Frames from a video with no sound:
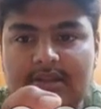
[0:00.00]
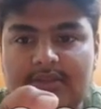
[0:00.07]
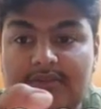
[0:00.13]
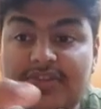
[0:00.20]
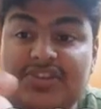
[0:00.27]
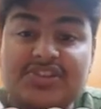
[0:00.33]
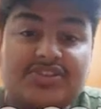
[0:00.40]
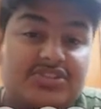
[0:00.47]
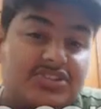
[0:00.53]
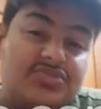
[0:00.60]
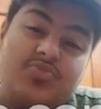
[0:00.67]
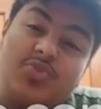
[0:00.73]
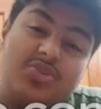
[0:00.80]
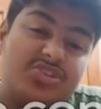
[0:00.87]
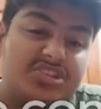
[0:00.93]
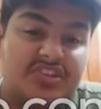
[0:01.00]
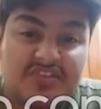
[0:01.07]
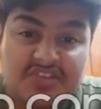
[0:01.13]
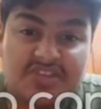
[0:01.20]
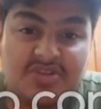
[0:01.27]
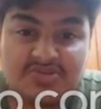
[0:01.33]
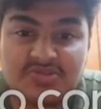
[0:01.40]
which is
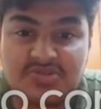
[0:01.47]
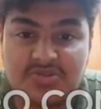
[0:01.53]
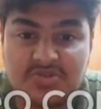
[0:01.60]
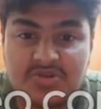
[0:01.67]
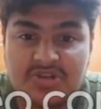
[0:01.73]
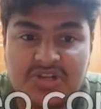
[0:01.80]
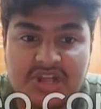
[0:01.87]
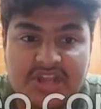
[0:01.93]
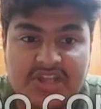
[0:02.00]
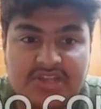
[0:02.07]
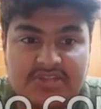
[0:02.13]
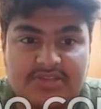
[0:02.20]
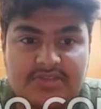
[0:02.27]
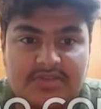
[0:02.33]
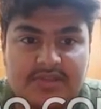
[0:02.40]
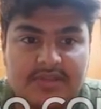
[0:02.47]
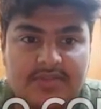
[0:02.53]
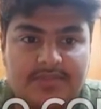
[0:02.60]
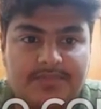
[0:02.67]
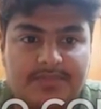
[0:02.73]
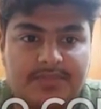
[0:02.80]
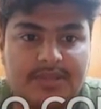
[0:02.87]
7,200 light years away.
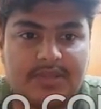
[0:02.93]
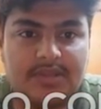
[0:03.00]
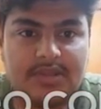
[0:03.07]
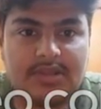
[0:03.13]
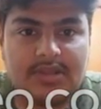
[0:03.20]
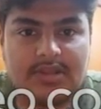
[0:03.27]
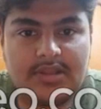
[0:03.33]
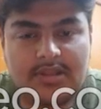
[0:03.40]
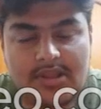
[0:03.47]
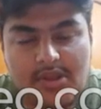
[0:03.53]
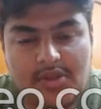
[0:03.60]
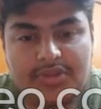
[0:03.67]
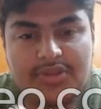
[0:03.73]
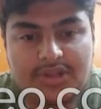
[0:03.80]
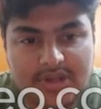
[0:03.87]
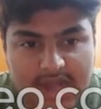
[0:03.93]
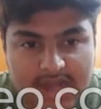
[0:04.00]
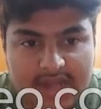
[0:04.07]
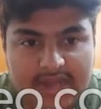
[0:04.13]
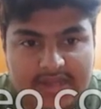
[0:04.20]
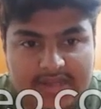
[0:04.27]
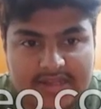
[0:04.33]
On the
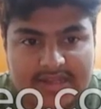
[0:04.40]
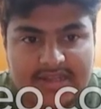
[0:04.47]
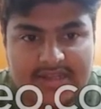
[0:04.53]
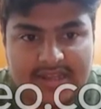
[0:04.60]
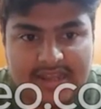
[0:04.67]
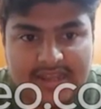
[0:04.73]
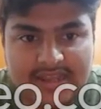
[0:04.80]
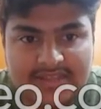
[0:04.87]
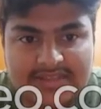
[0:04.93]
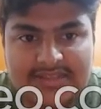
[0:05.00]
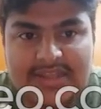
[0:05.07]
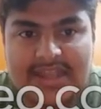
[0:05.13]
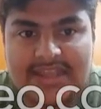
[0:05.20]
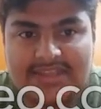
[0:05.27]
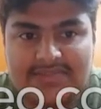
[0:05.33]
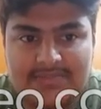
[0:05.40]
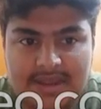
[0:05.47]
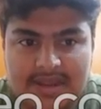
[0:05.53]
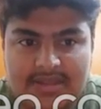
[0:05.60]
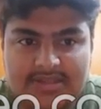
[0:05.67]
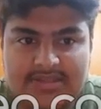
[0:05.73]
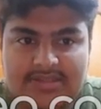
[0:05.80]
right, it's the
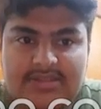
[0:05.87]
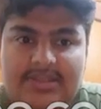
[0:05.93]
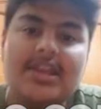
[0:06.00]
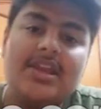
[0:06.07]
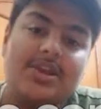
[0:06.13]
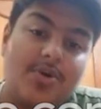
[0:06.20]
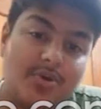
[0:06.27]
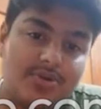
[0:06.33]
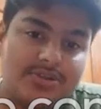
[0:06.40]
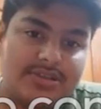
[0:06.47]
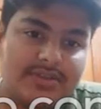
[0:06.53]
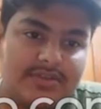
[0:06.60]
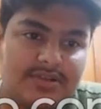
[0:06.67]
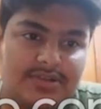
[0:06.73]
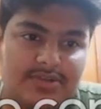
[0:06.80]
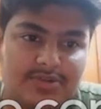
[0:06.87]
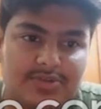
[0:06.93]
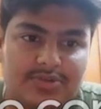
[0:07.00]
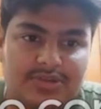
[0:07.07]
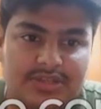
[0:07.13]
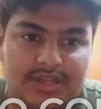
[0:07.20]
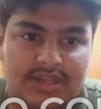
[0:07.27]
SMAX
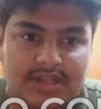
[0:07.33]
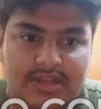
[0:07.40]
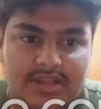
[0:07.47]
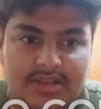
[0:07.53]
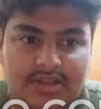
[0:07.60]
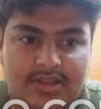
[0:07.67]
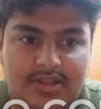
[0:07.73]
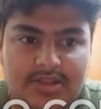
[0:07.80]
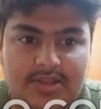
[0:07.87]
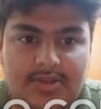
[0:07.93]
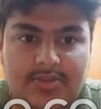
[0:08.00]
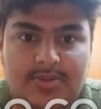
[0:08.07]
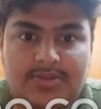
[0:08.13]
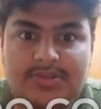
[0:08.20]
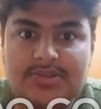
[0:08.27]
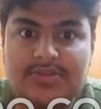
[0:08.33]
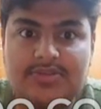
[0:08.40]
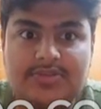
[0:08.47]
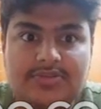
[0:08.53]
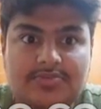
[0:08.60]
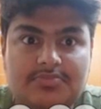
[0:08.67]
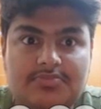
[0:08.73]
0723, which
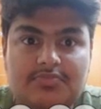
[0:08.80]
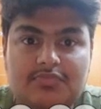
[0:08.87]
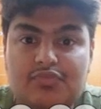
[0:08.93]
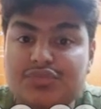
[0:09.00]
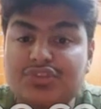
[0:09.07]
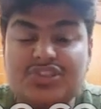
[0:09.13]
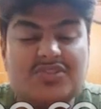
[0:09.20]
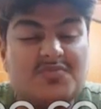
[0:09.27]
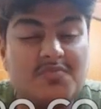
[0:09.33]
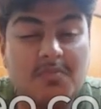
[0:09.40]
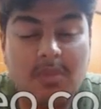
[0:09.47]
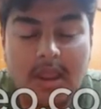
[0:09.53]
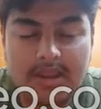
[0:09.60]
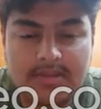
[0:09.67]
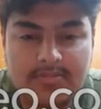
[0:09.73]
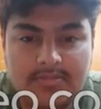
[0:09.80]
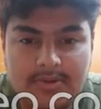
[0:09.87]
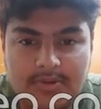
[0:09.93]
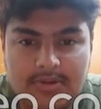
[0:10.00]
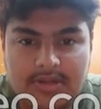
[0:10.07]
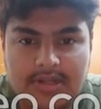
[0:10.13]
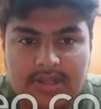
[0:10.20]
is
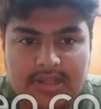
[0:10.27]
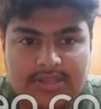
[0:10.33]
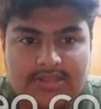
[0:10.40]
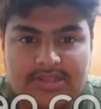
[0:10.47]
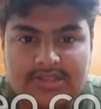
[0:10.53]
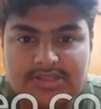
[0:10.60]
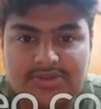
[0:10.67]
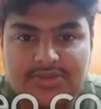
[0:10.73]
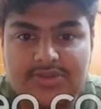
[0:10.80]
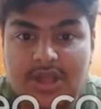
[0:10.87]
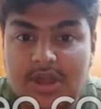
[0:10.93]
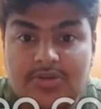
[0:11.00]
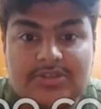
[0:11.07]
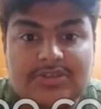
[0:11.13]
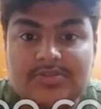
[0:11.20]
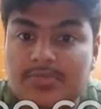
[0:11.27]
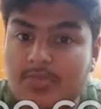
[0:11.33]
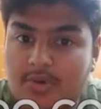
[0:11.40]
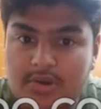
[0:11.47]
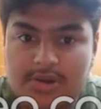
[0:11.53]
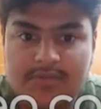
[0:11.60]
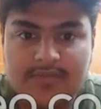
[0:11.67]
mind-boggling. It just shows how
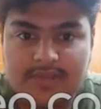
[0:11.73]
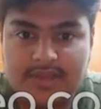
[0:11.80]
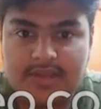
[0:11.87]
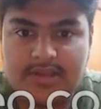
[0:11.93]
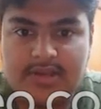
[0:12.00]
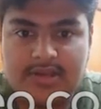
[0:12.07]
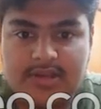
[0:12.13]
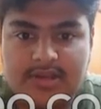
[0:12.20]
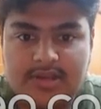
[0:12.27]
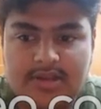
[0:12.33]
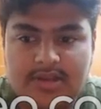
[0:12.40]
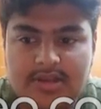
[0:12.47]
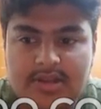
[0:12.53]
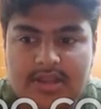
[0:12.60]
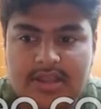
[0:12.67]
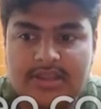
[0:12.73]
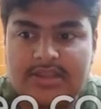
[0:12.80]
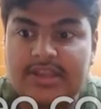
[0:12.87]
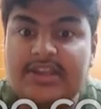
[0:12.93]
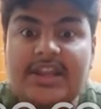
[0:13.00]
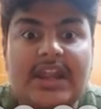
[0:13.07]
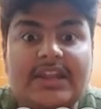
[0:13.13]
small we are in the
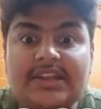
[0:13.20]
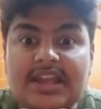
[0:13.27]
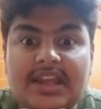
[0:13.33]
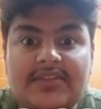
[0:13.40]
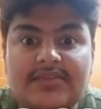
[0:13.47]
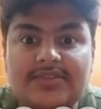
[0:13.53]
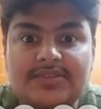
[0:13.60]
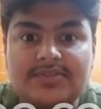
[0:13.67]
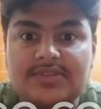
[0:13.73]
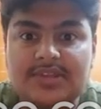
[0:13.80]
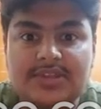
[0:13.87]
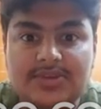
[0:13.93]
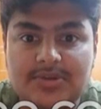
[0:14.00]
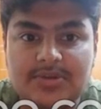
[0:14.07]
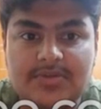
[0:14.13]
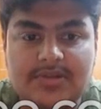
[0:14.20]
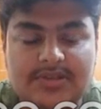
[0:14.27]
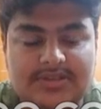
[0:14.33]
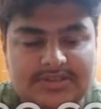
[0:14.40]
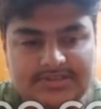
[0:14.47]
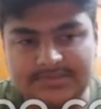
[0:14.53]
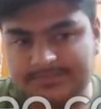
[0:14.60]
grand canvas of the
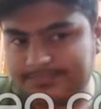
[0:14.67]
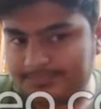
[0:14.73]
universe.